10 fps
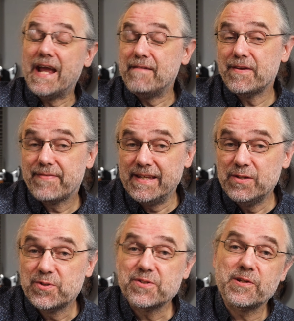everything
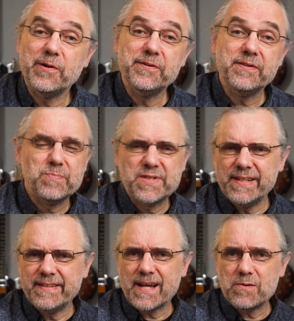you just learned,
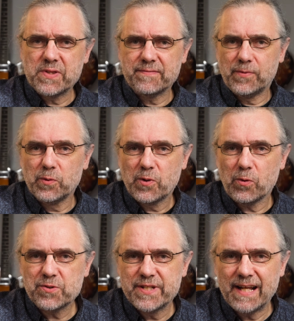sitting down with a full
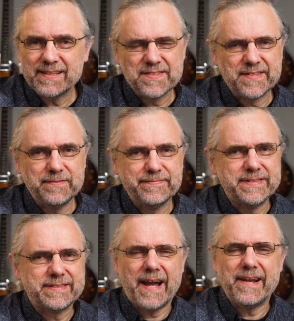chord chart can still
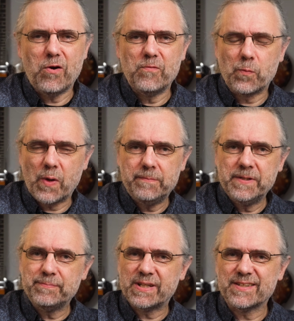feel kind of
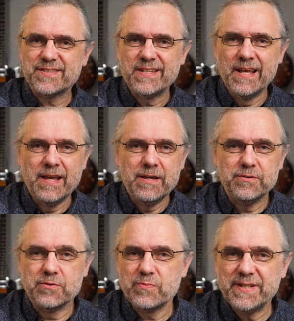overwhelming because
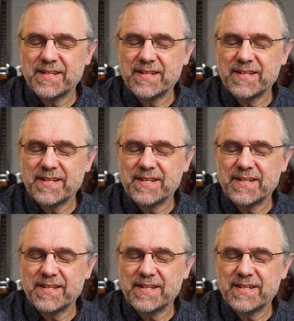you read it